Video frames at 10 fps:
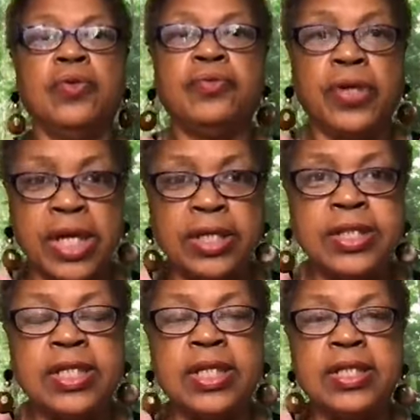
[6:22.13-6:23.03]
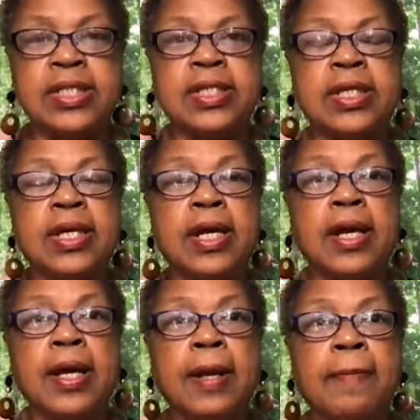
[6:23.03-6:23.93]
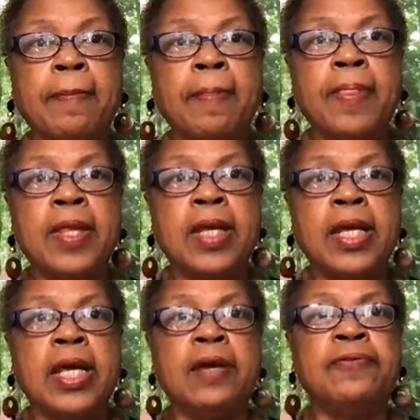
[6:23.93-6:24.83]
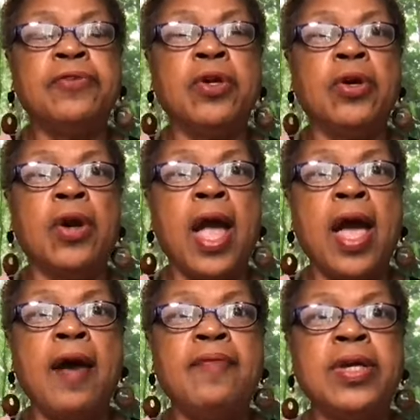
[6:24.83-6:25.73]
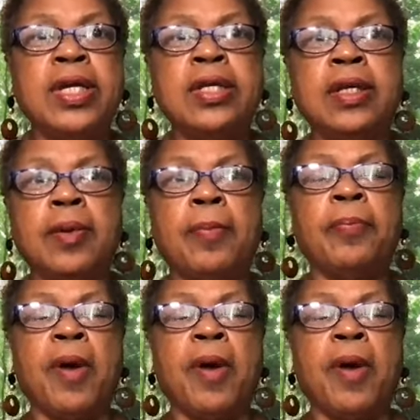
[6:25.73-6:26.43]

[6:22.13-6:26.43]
For instance, if you're having